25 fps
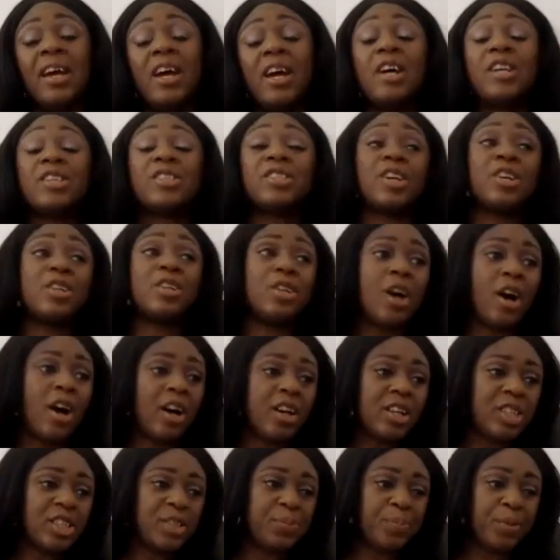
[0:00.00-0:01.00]
So
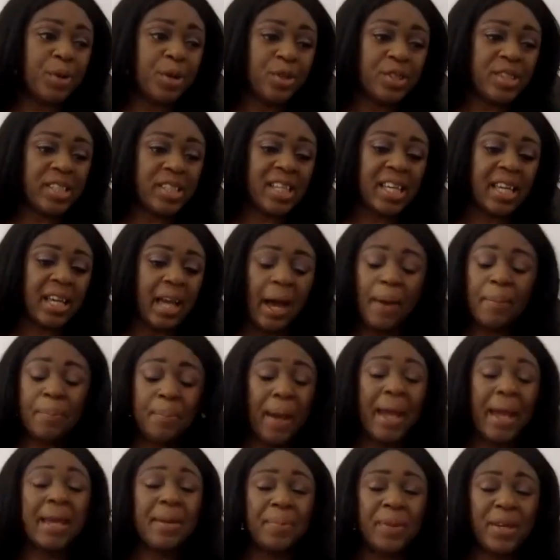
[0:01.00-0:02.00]
Nala's
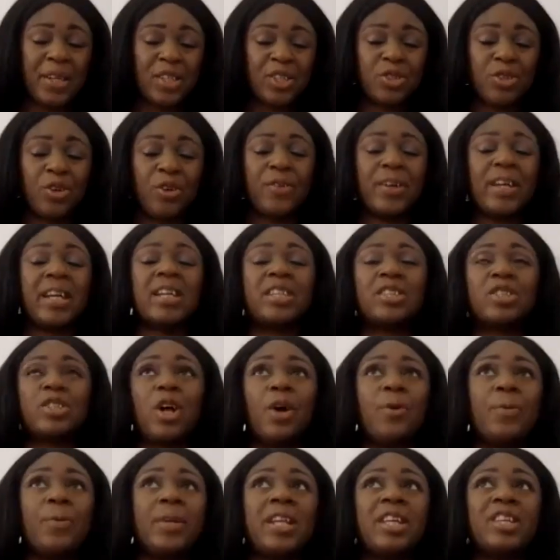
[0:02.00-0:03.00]
Baby, is
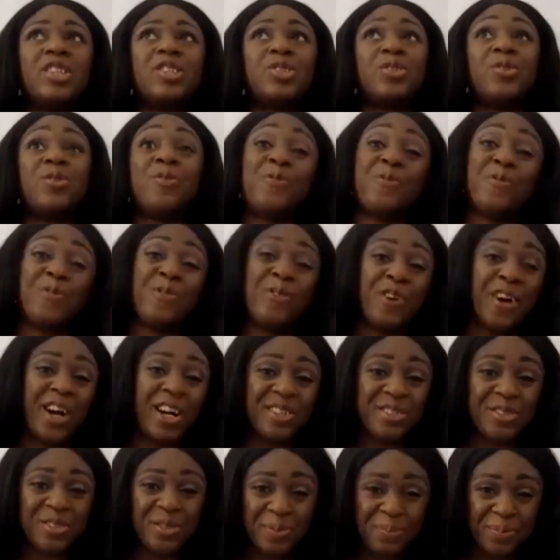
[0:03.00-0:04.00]
going into
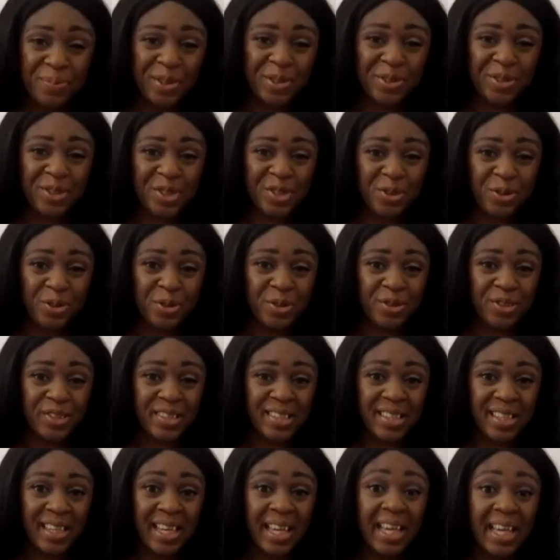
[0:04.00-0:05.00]
400 boot stores.
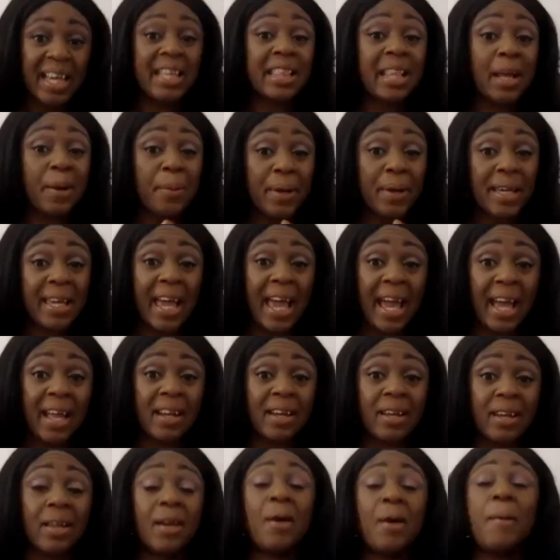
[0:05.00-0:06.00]
Now again,
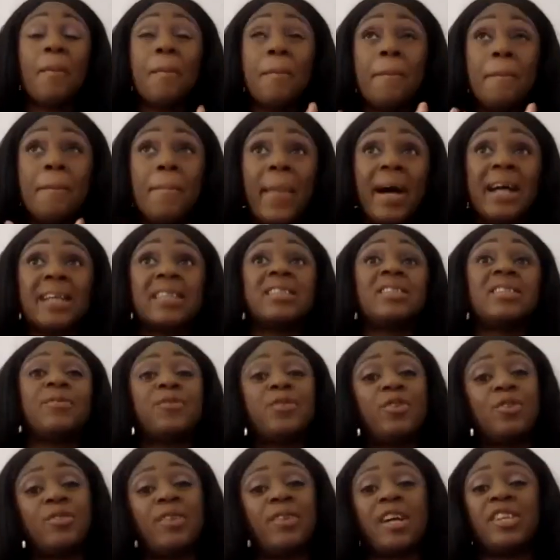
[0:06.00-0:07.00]
massive
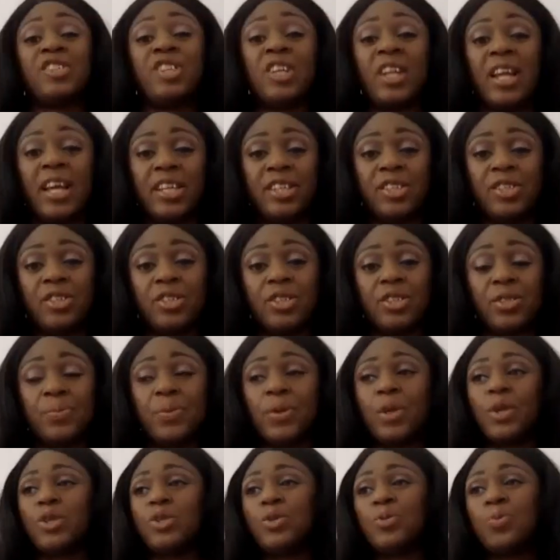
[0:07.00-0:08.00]
congratulations,
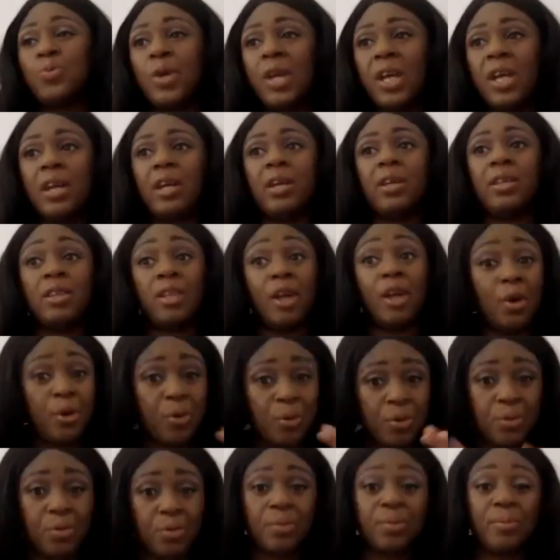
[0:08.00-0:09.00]
because we
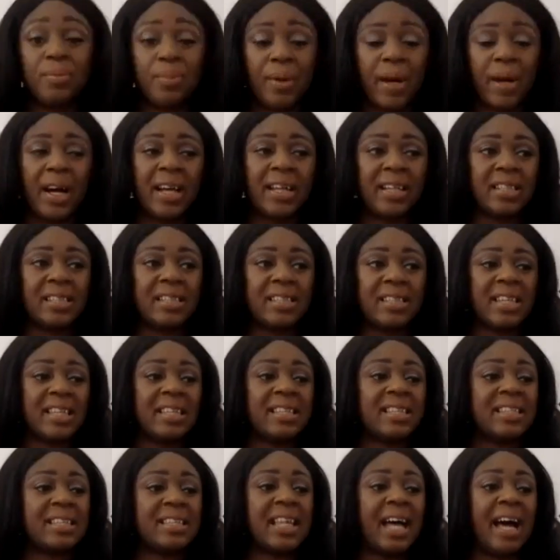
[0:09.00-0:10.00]
know behind the
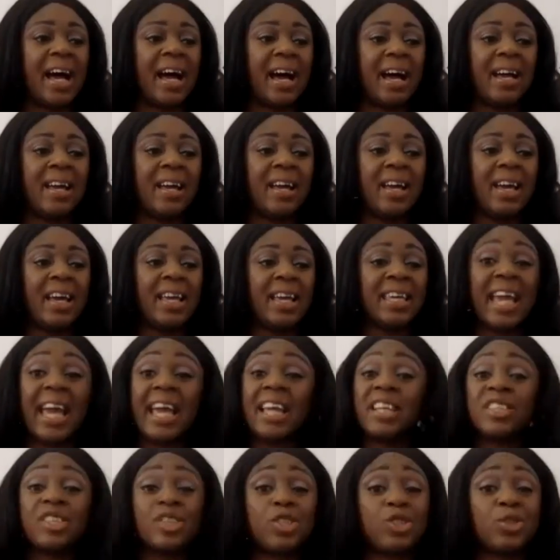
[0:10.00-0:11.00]
scenes that
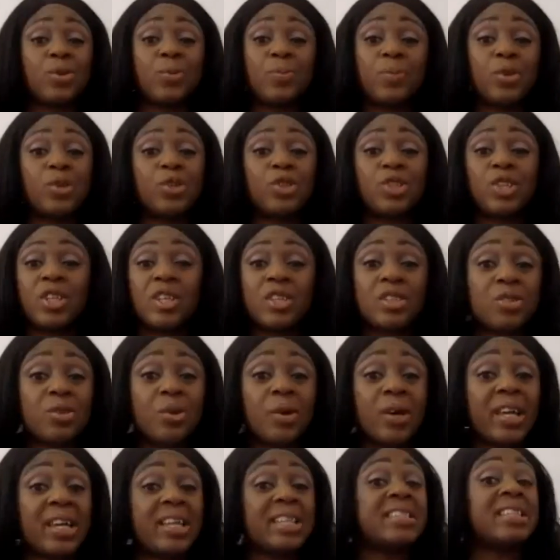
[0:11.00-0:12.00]
getting distribution is not
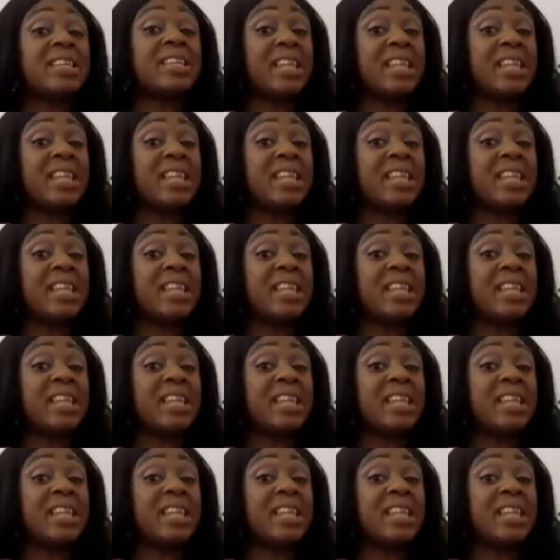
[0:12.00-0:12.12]
easy.